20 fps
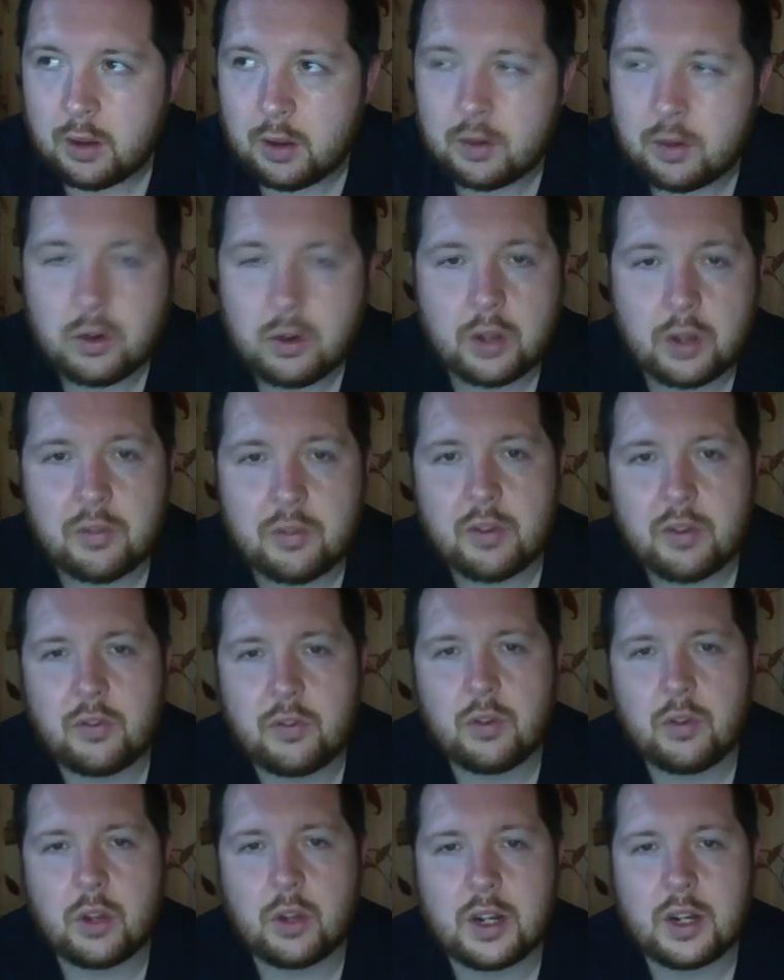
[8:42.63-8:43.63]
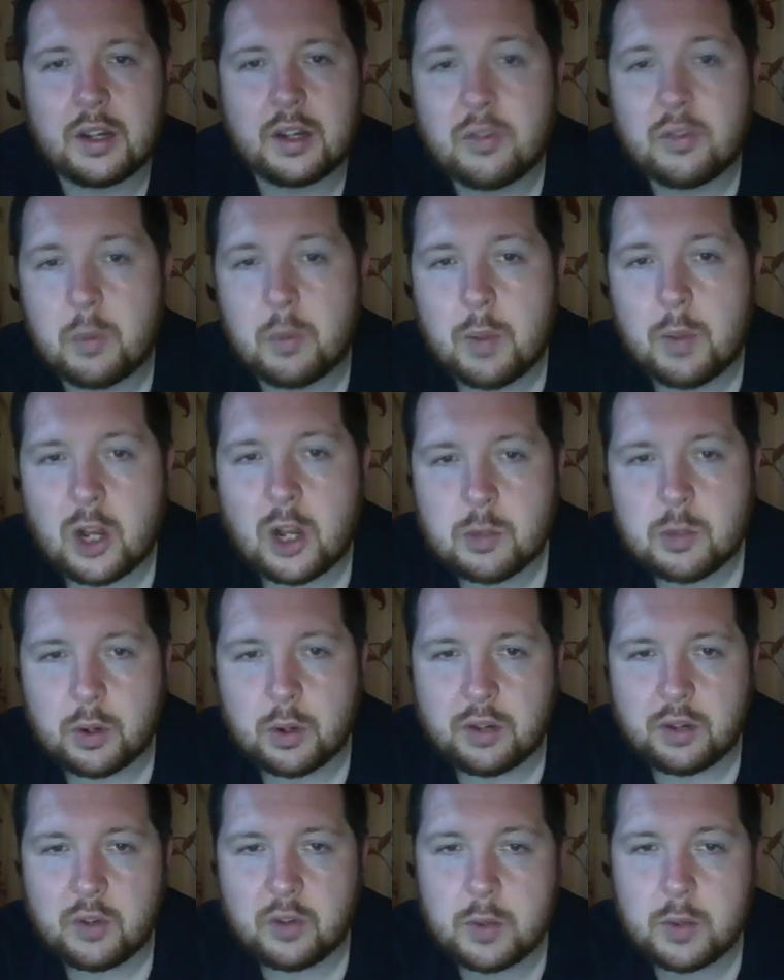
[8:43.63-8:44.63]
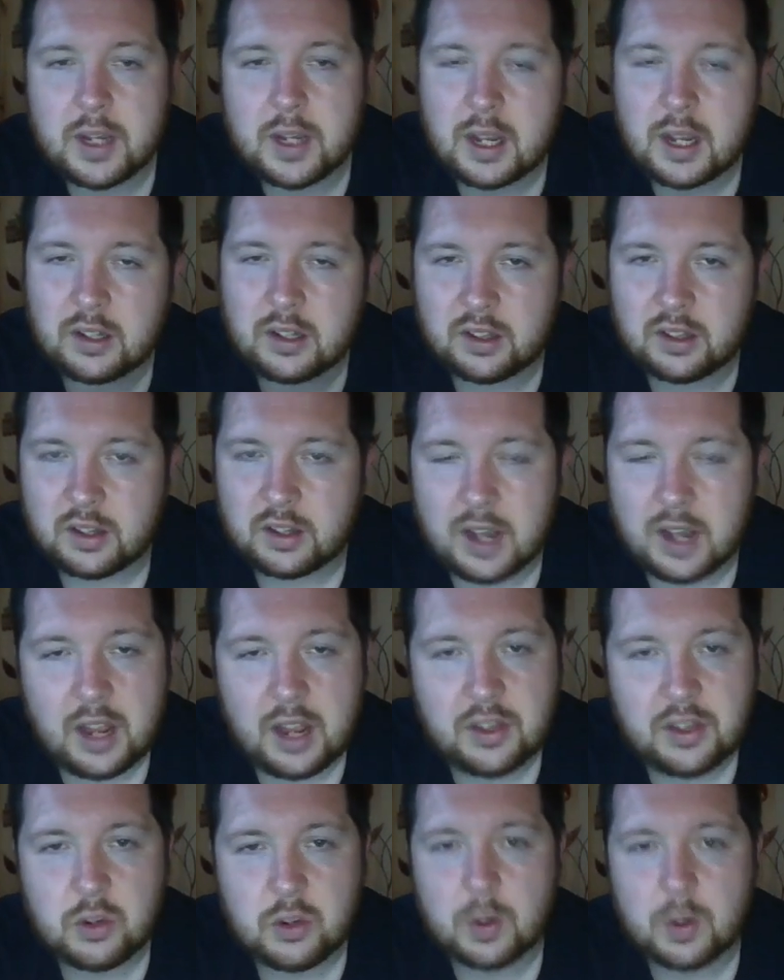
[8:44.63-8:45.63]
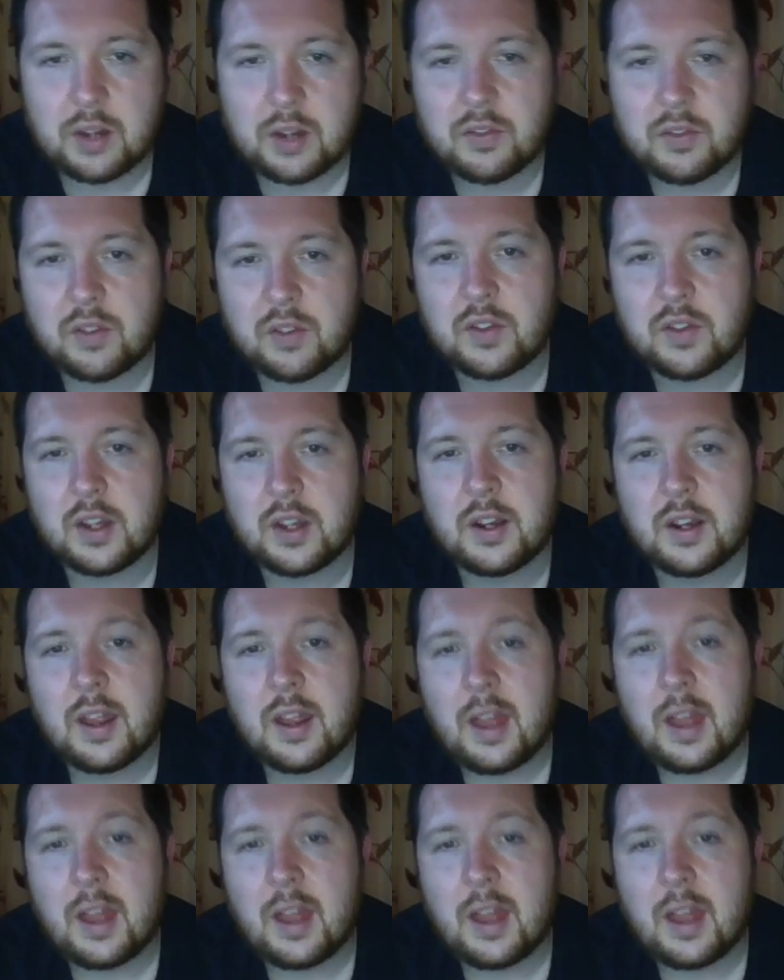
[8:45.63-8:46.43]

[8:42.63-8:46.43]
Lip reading: Looking at it from a Welsh point of view, he kicked us to death in 2015,